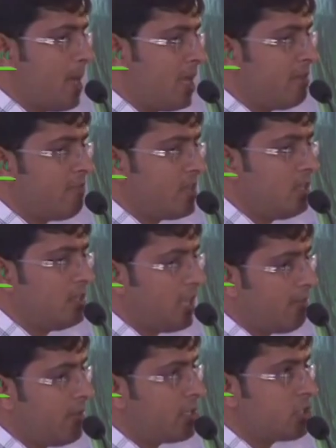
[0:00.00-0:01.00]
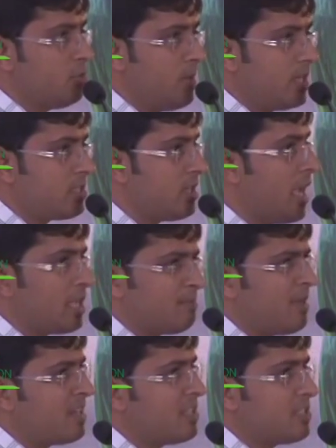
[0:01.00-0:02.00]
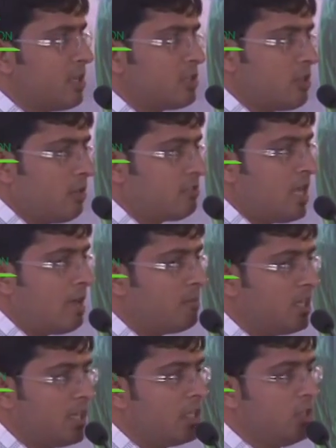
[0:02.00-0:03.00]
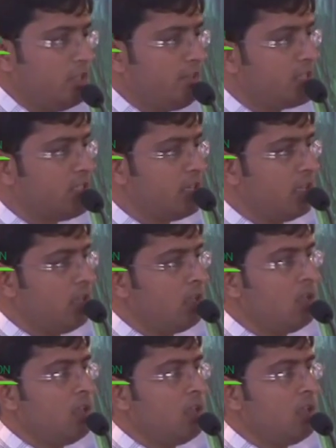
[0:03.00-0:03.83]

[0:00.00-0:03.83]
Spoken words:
peripheral nerve stimulation as per research of Jamnagar University,